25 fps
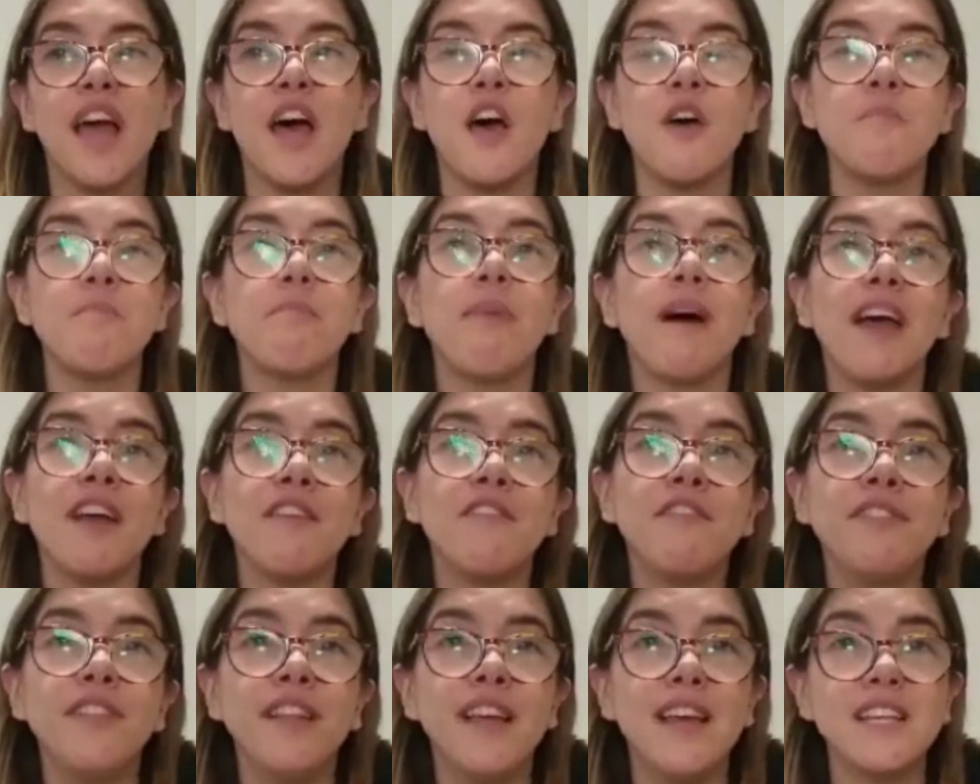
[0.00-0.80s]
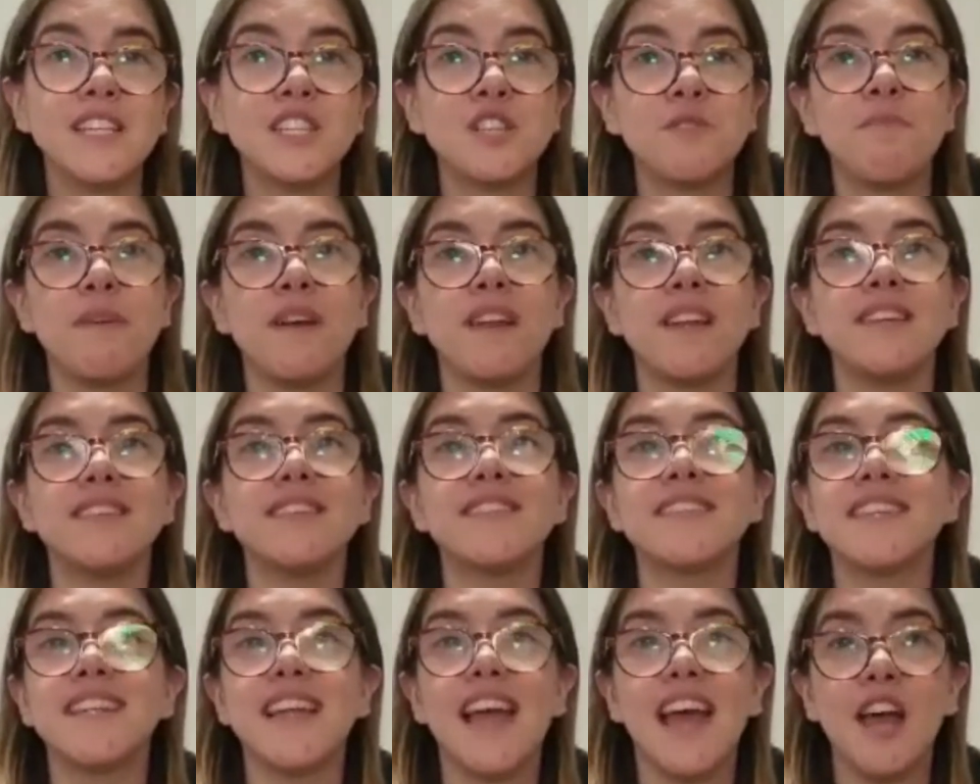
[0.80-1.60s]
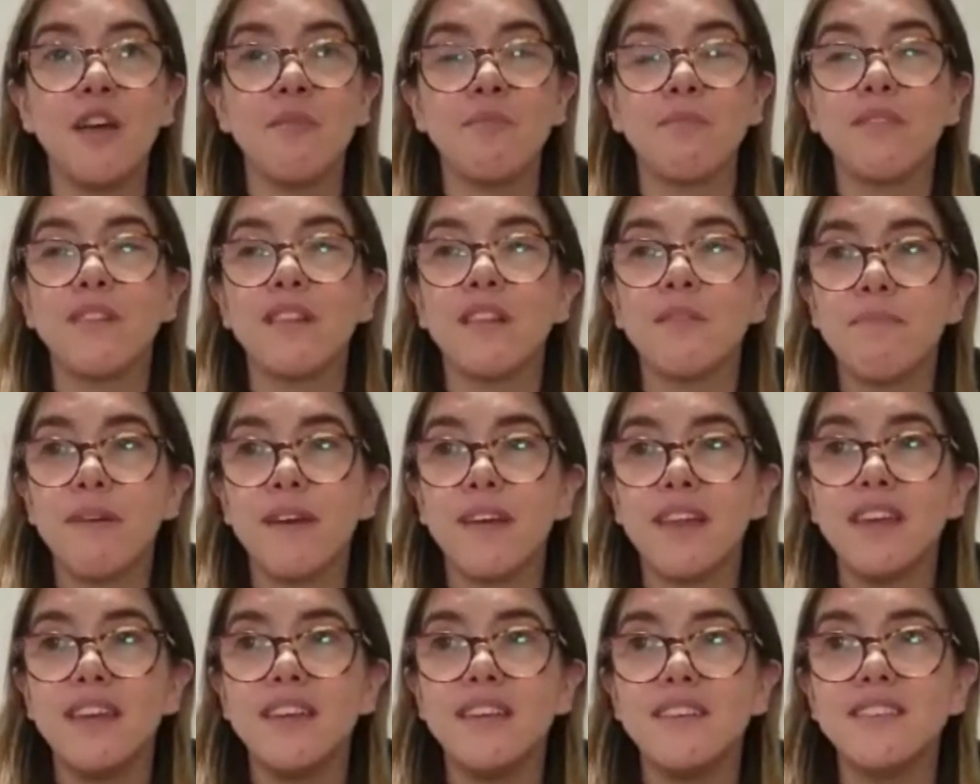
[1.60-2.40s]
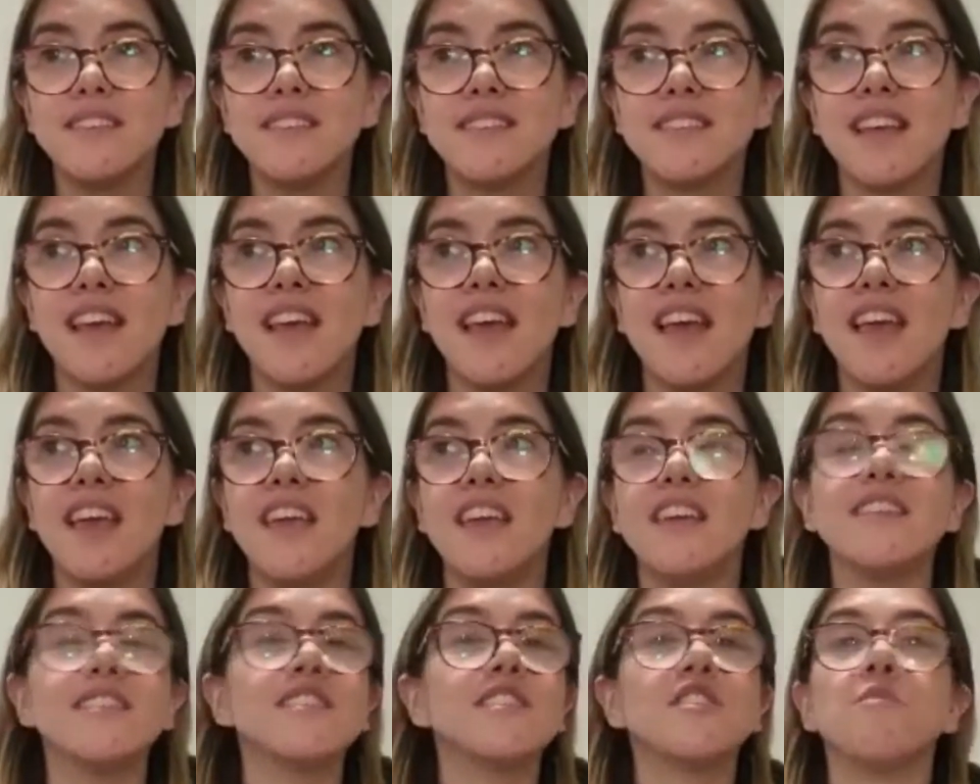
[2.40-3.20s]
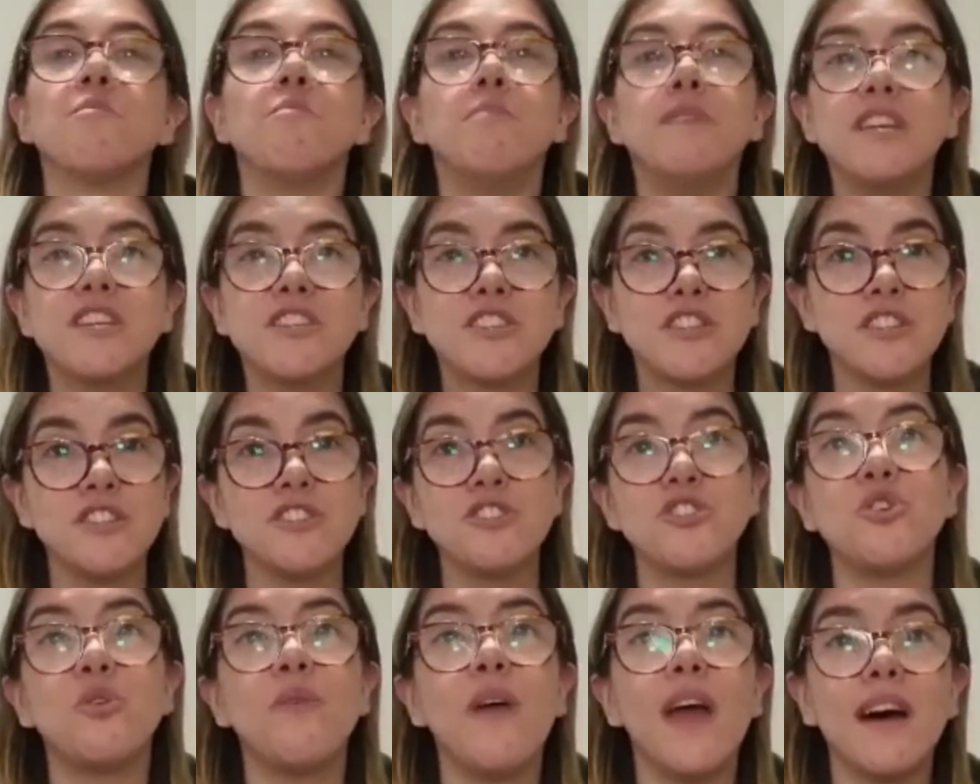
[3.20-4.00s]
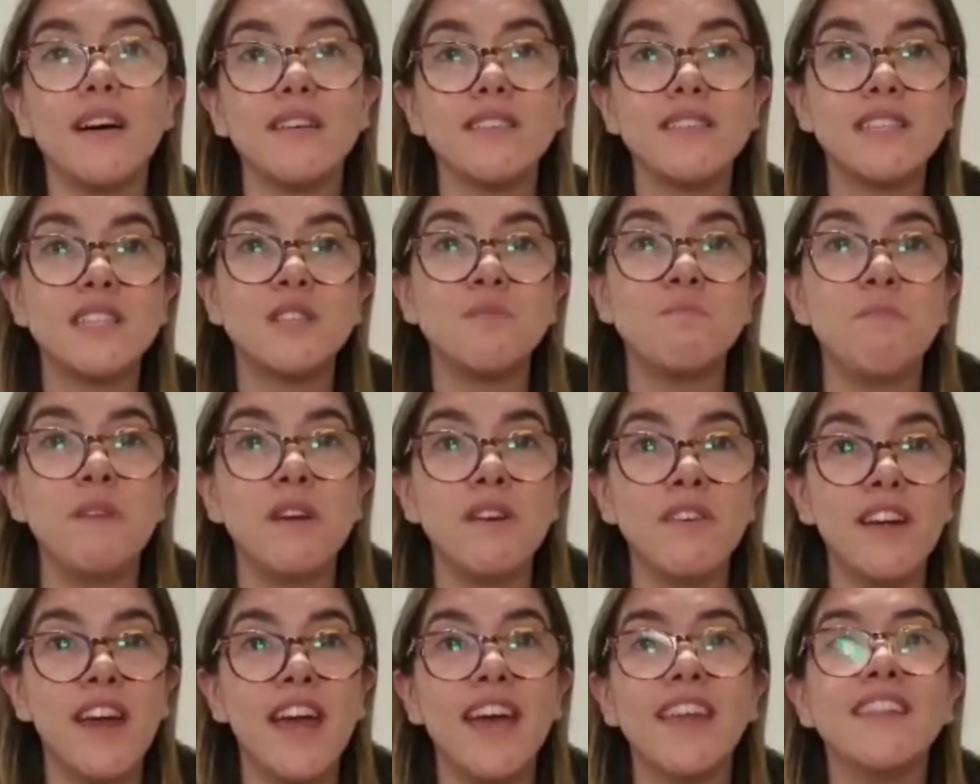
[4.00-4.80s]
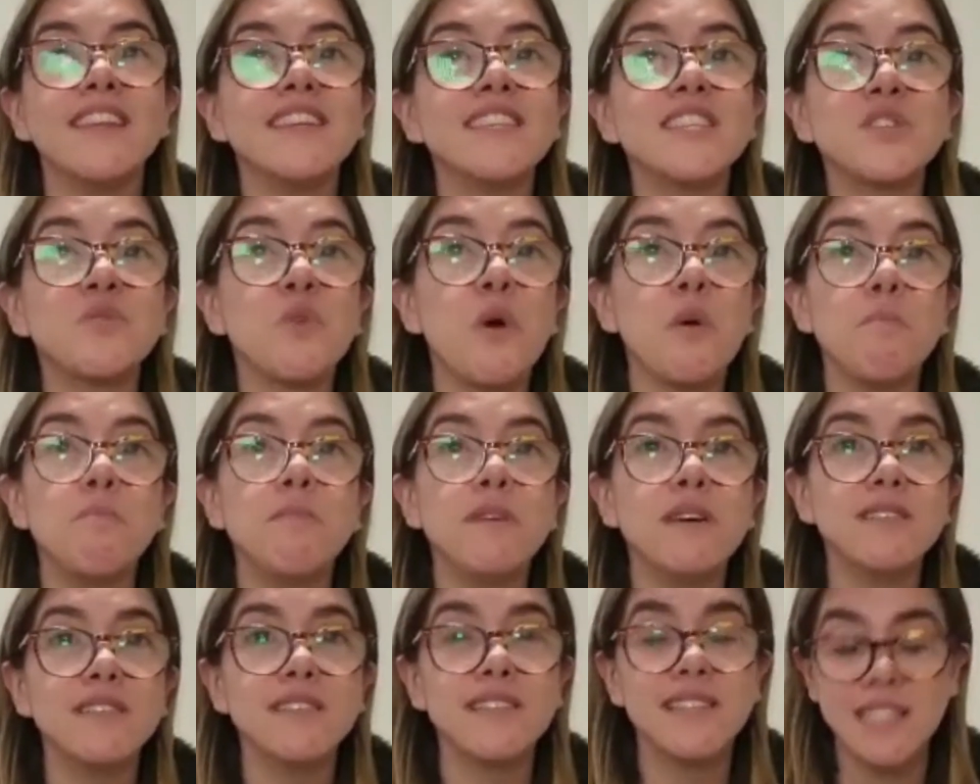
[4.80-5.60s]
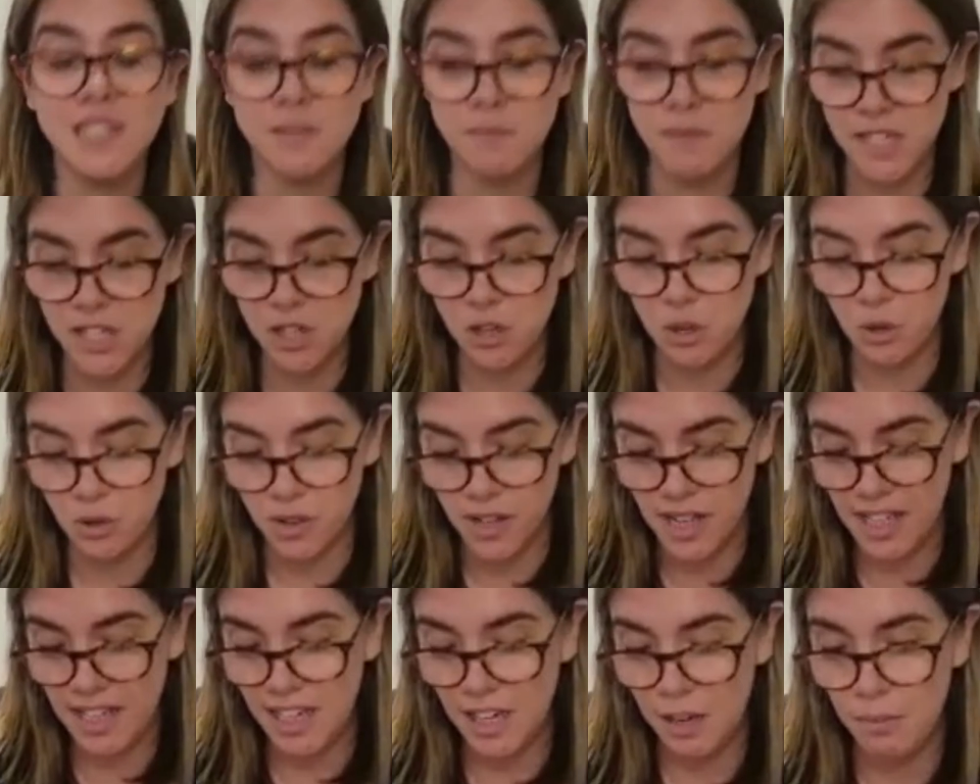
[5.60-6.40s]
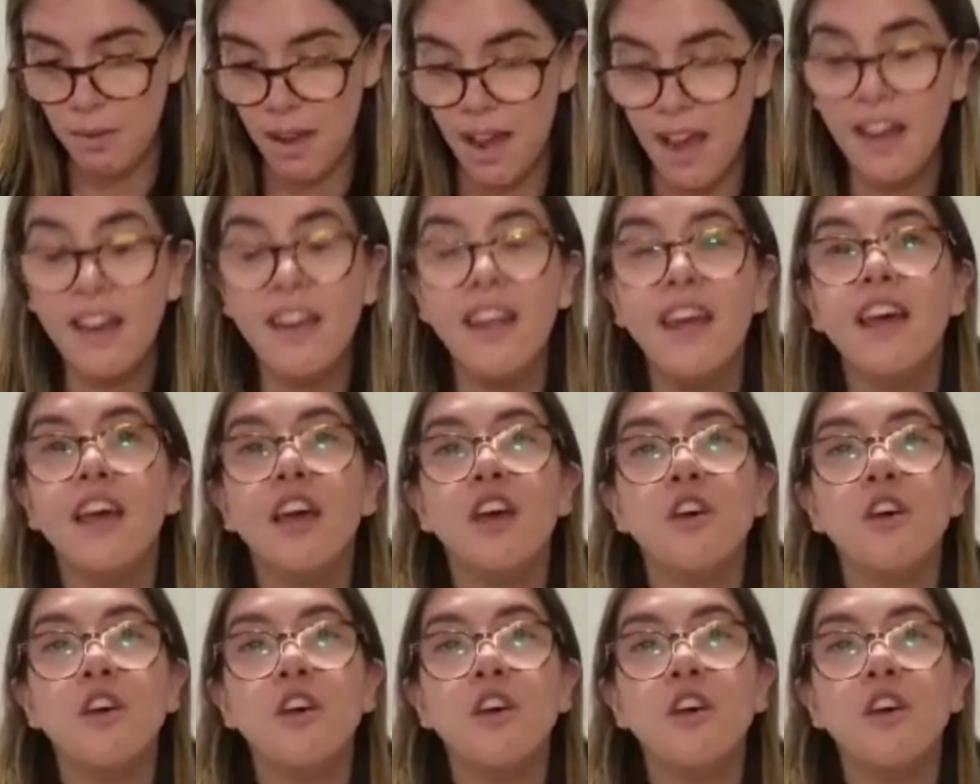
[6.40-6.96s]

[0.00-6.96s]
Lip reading: by flesh, but is in submission to our spirit. And this is what Milton's been talking about.